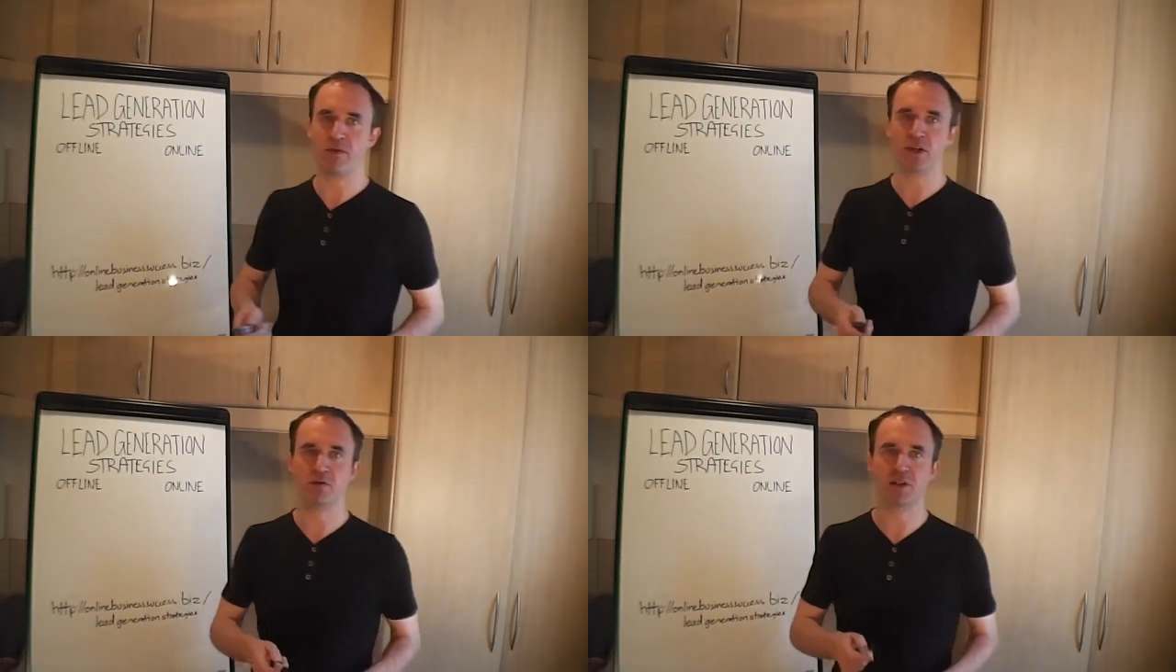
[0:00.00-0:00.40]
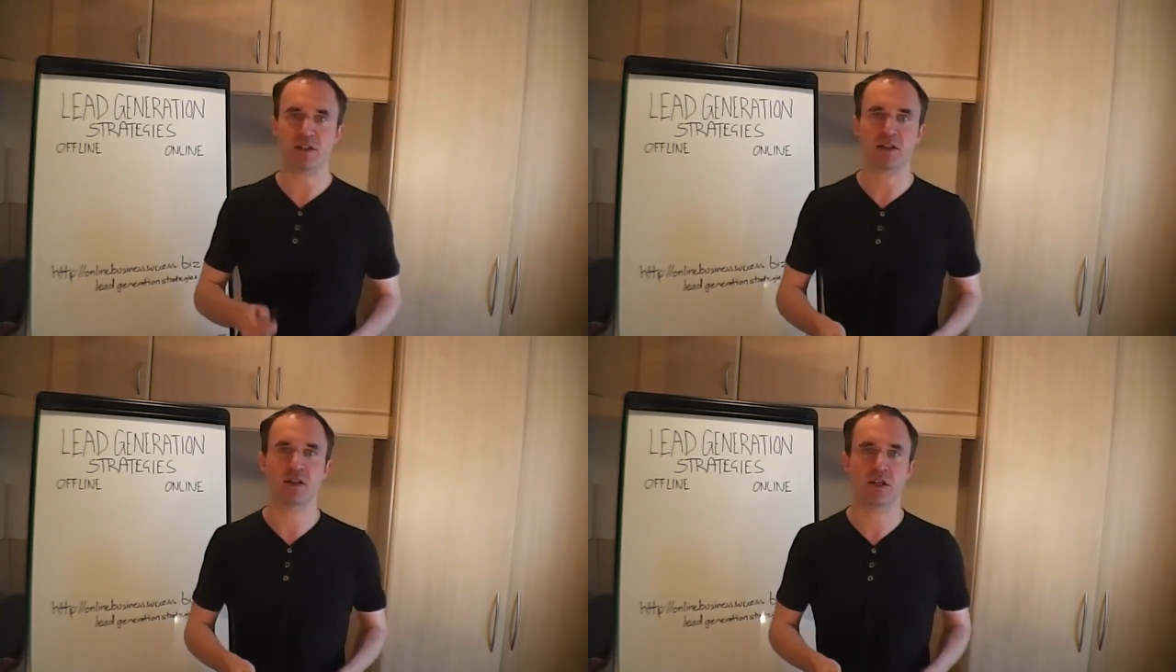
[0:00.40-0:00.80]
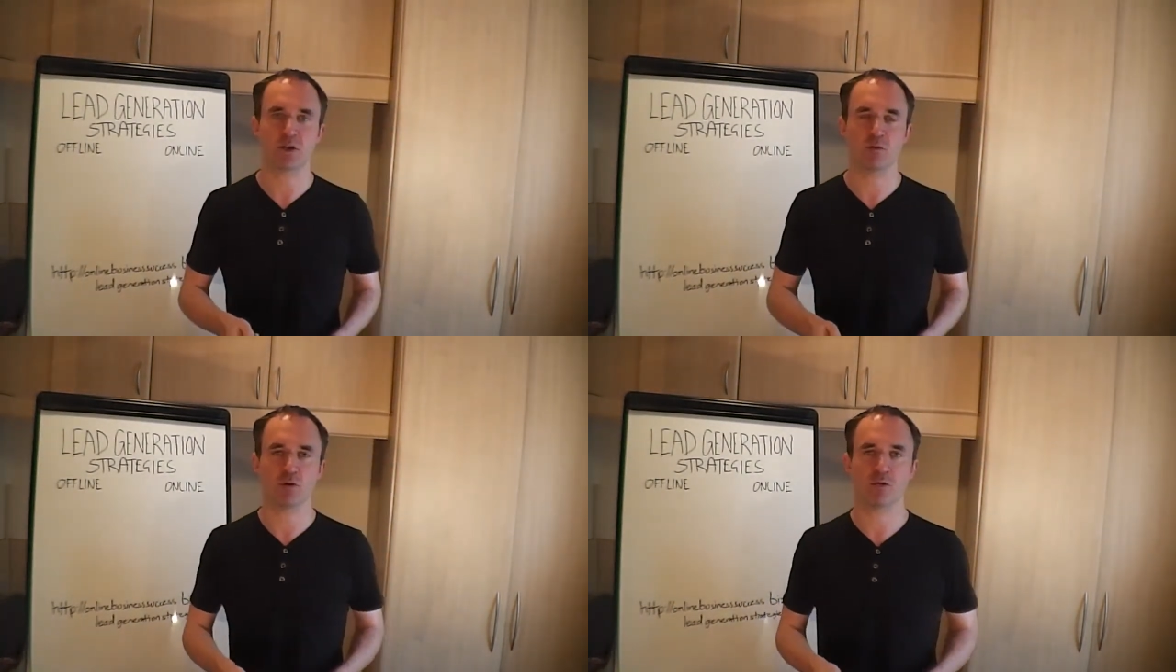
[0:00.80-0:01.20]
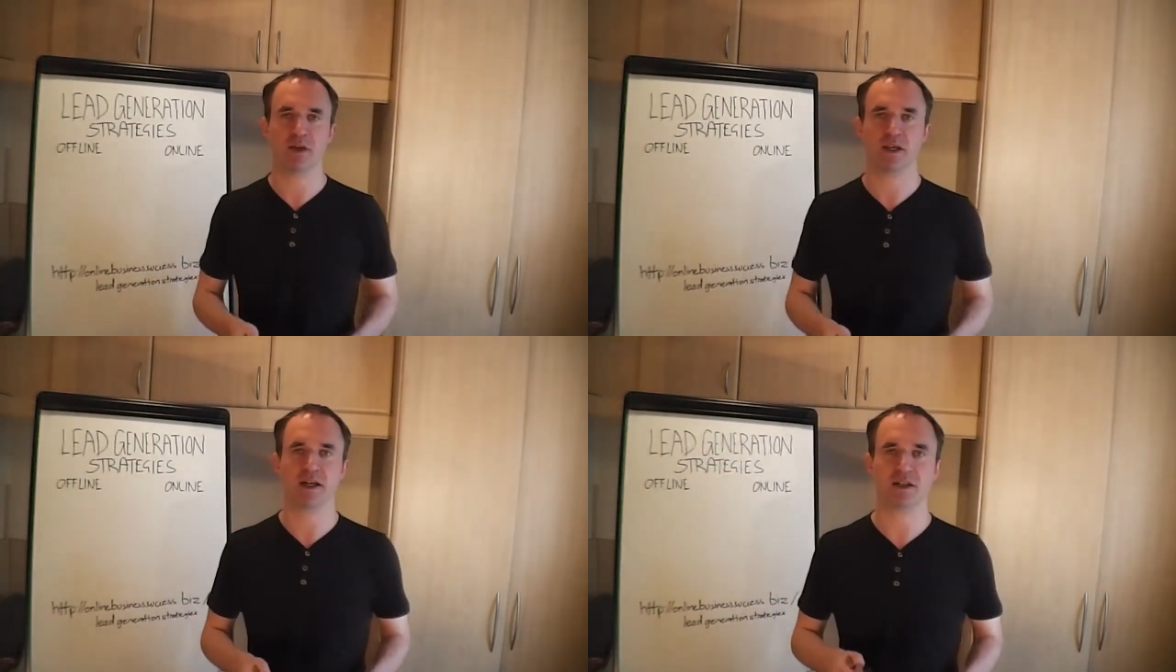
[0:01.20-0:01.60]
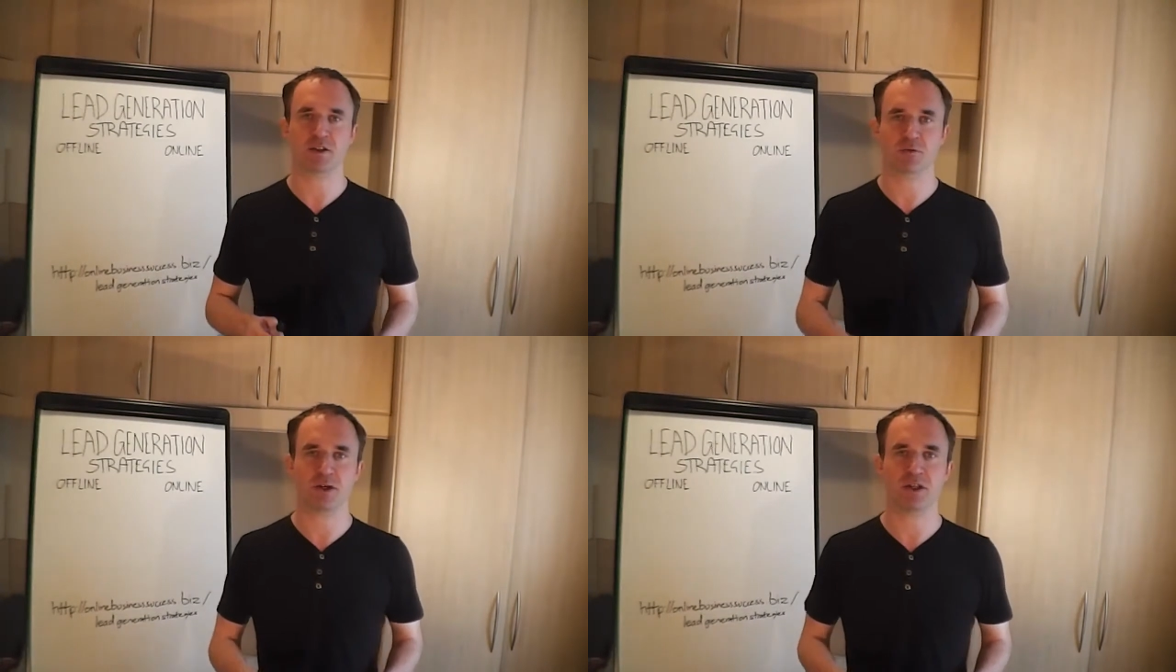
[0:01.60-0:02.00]
eventual destination will be a
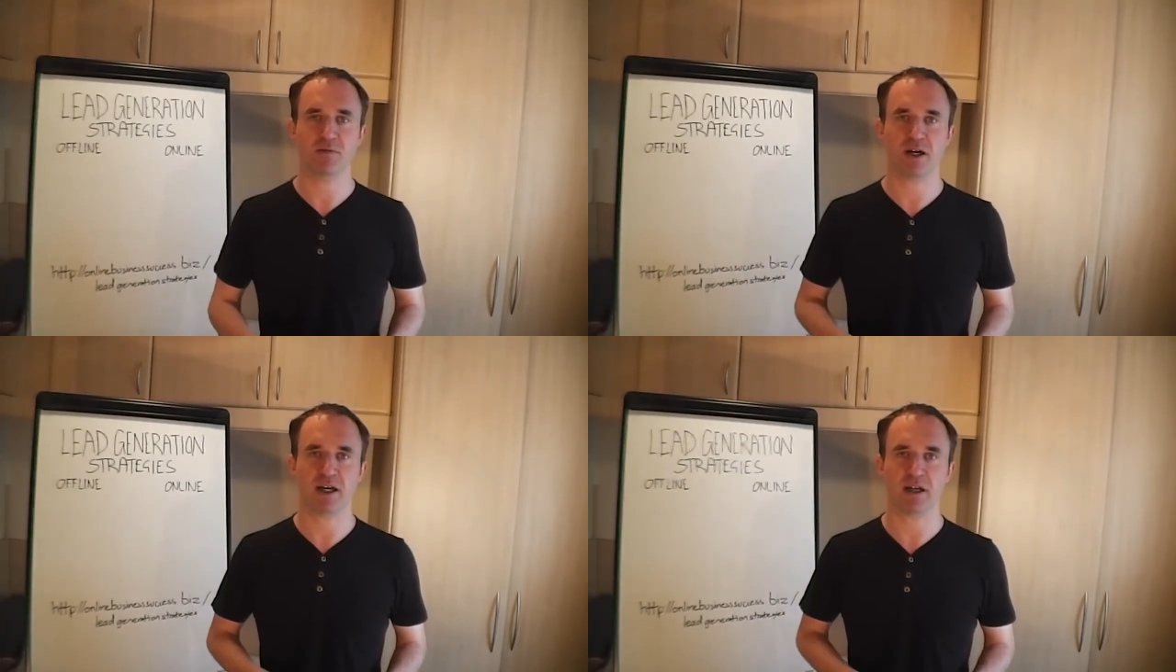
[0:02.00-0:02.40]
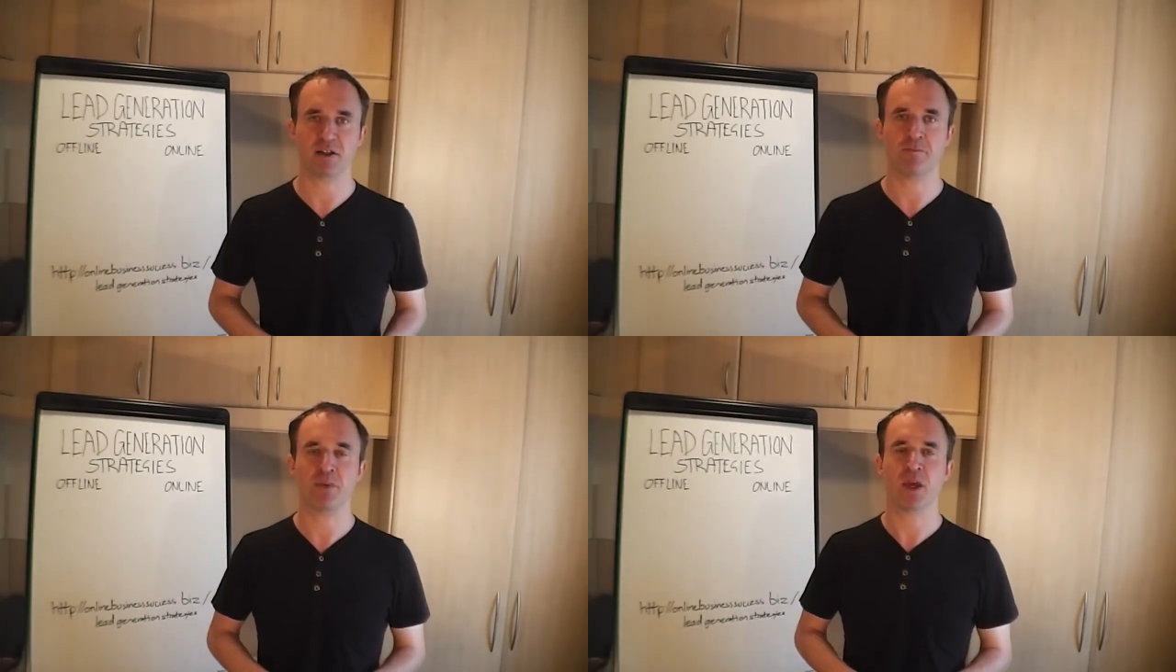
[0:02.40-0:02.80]
squeeze page.